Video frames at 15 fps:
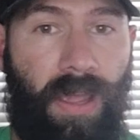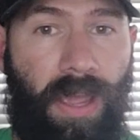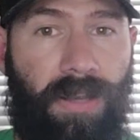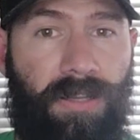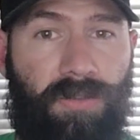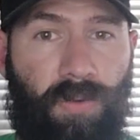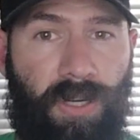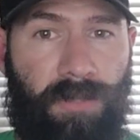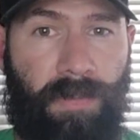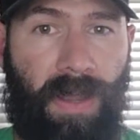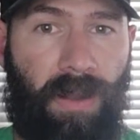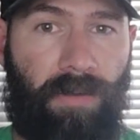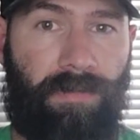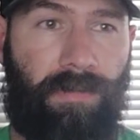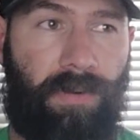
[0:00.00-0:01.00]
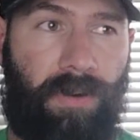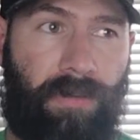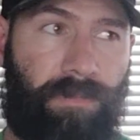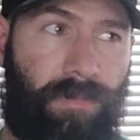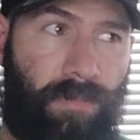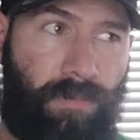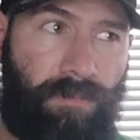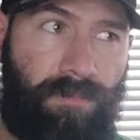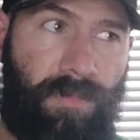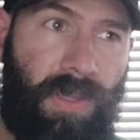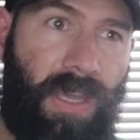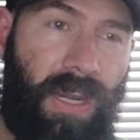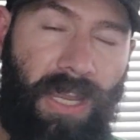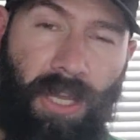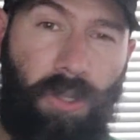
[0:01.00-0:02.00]
It just works better for
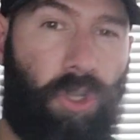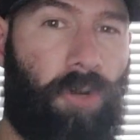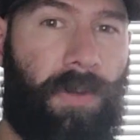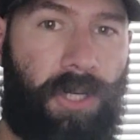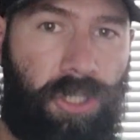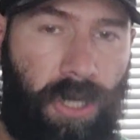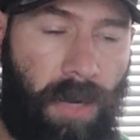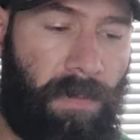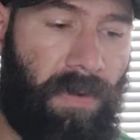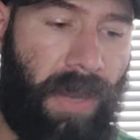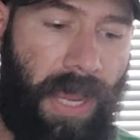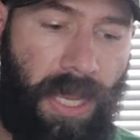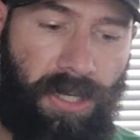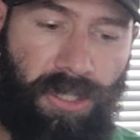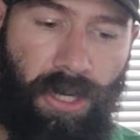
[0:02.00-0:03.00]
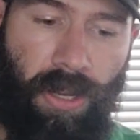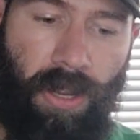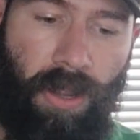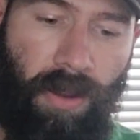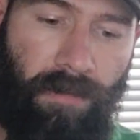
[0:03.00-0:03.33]
getting a little bit sharper edge